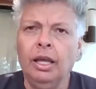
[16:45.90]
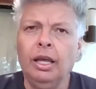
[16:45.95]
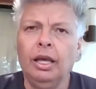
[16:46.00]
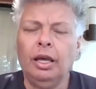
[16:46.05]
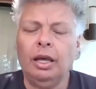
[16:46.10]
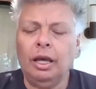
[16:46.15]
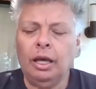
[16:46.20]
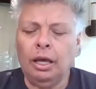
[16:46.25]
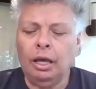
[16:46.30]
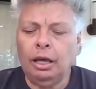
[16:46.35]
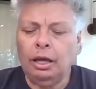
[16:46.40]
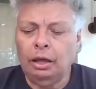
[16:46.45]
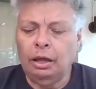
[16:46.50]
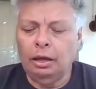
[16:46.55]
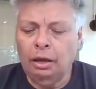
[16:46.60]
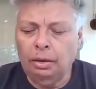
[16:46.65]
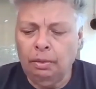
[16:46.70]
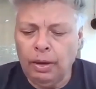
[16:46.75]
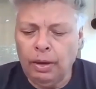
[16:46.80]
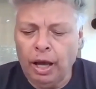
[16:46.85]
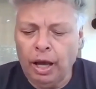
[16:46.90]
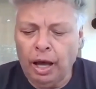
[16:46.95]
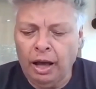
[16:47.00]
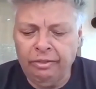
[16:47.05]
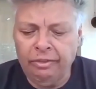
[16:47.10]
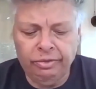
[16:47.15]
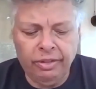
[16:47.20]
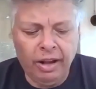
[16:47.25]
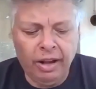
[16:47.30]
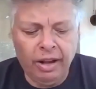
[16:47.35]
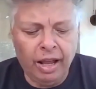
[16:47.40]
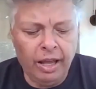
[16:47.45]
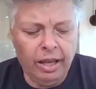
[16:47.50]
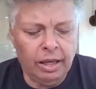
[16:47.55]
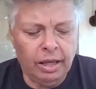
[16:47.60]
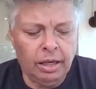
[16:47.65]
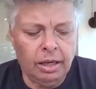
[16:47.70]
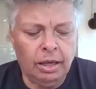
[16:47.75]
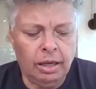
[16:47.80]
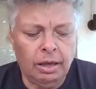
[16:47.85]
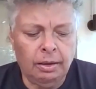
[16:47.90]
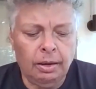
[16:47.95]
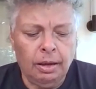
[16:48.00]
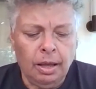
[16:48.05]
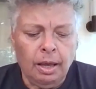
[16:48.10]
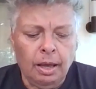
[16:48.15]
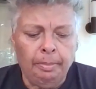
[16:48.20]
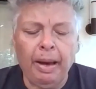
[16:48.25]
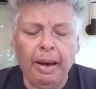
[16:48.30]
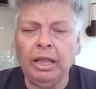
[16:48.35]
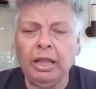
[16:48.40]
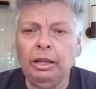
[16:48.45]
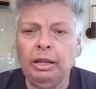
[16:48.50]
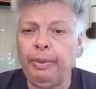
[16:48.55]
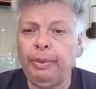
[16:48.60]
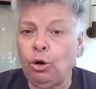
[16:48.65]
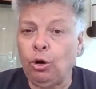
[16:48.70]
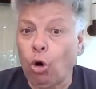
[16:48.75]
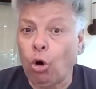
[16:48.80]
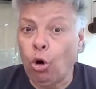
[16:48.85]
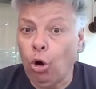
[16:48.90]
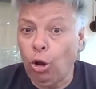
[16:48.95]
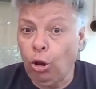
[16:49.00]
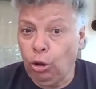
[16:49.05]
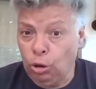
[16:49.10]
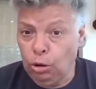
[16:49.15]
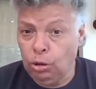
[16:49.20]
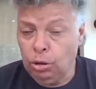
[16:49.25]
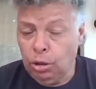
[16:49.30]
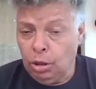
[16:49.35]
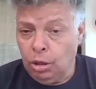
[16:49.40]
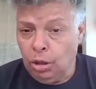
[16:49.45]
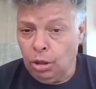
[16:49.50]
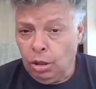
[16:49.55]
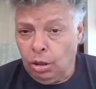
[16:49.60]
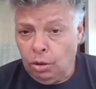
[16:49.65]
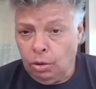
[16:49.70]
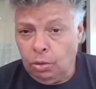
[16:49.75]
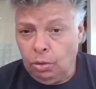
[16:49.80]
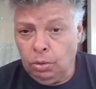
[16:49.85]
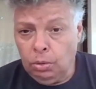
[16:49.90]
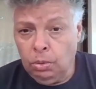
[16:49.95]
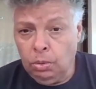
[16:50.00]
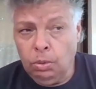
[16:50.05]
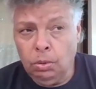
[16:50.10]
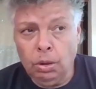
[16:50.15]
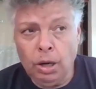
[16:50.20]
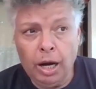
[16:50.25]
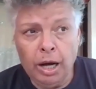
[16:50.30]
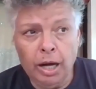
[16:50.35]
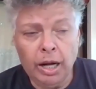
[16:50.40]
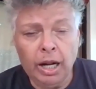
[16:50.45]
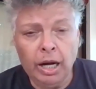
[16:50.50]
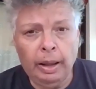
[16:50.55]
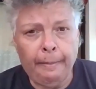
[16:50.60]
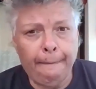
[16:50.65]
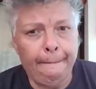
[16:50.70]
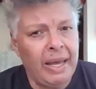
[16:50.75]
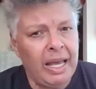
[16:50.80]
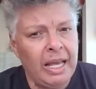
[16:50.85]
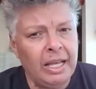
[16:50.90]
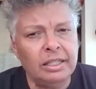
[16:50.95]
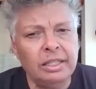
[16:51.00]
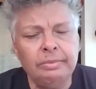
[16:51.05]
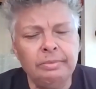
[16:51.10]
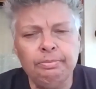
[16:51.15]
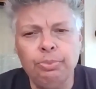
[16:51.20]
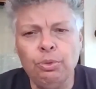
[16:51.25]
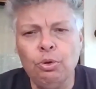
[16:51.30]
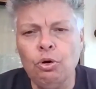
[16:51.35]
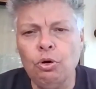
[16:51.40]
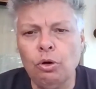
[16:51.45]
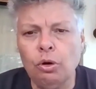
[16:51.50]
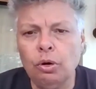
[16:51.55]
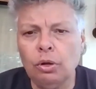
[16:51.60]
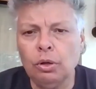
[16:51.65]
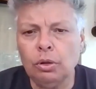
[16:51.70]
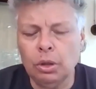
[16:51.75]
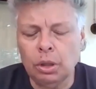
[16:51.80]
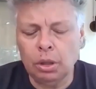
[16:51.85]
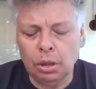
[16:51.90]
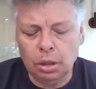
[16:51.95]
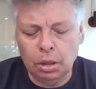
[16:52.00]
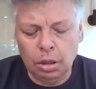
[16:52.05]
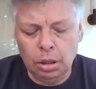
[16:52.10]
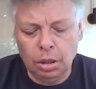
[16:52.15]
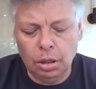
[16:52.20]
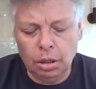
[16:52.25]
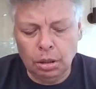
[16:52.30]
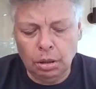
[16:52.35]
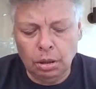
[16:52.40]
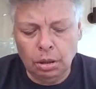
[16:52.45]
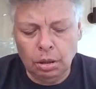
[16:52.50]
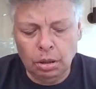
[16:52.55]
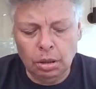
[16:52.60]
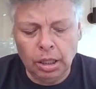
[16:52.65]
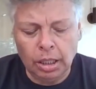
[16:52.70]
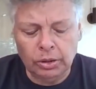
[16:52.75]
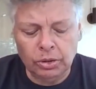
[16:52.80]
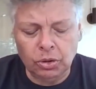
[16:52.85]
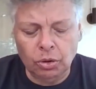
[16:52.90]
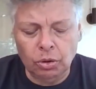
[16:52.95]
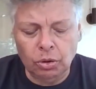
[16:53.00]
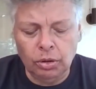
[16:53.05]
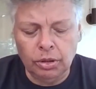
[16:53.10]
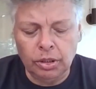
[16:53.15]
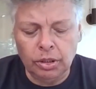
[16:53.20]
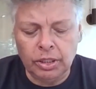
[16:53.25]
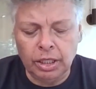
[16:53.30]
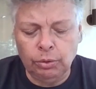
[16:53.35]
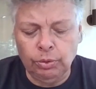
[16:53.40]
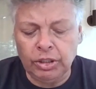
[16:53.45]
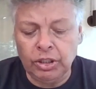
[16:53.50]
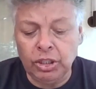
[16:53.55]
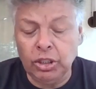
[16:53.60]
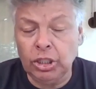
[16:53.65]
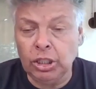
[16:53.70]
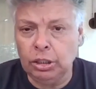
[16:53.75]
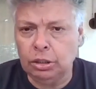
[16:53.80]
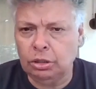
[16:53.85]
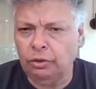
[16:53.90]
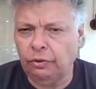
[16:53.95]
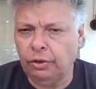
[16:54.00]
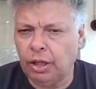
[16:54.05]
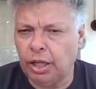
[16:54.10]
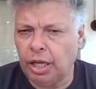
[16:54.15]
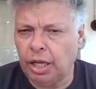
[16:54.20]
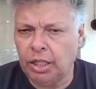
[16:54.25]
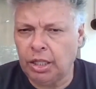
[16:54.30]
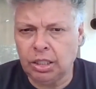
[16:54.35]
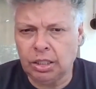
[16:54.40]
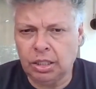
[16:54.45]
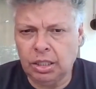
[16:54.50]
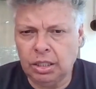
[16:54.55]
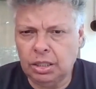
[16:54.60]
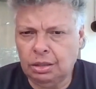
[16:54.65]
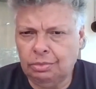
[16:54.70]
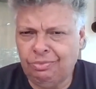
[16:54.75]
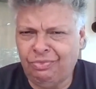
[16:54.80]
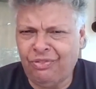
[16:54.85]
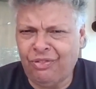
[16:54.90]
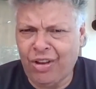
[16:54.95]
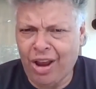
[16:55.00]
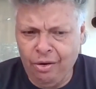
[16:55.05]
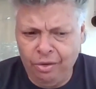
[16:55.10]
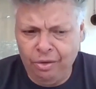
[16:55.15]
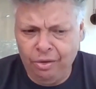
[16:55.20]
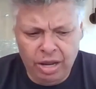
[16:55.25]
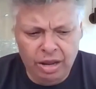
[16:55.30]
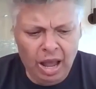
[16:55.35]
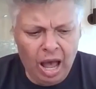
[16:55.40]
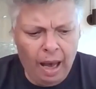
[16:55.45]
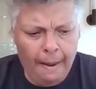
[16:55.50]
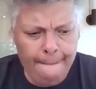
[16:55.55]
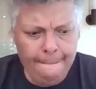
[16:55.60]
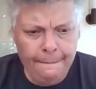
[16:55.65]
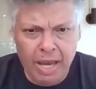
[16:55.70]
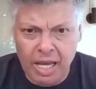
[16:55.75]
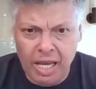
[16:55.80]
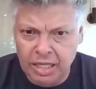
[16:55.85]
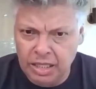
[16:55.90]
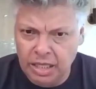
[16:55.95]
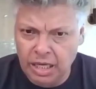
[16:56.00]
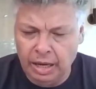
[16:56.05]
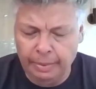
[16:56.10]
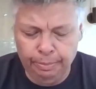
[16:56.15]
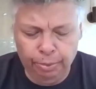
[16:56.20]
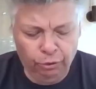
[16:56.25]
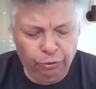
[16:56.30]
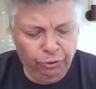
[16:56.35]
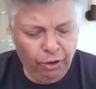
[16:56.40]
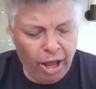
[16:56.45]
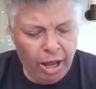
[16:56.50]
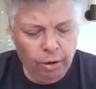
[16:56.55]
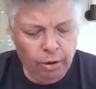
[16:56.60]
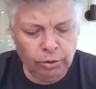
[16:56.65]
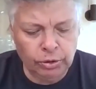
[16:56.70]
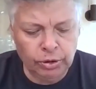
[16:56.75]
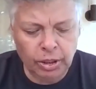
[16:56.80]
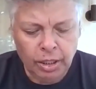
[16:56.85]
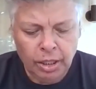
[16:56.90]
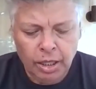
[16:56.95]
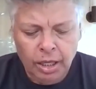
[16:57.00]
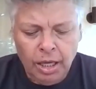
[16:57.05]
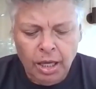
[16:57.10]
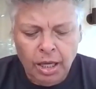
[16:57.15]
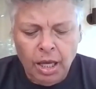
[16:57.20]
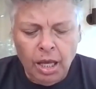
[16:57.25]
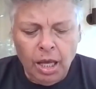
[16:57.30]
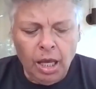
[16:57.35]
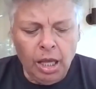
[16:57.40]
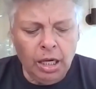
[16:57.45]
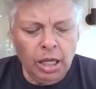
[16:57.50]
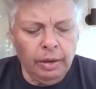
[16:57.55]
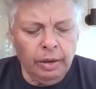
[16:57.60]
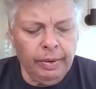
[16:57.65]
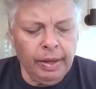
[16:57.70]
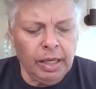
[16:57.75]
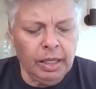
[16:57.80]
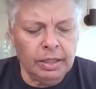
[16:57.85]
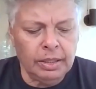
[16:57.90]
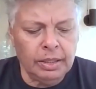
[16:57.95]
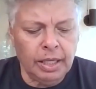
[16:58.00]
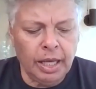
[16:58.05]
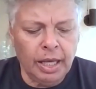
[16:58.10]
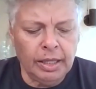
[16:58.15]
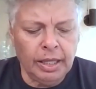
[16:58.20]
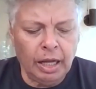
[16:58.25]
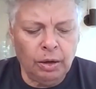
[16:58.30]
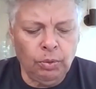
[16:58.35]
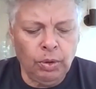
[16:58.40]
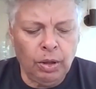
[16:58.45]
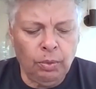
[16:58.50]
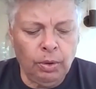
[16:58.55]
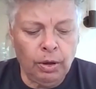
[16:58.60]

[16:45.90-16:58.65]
We have like Manly P. Hall, who had an amazing book that's called The Secret Teachings of All Ages. It's very amazing and profound. And even he said that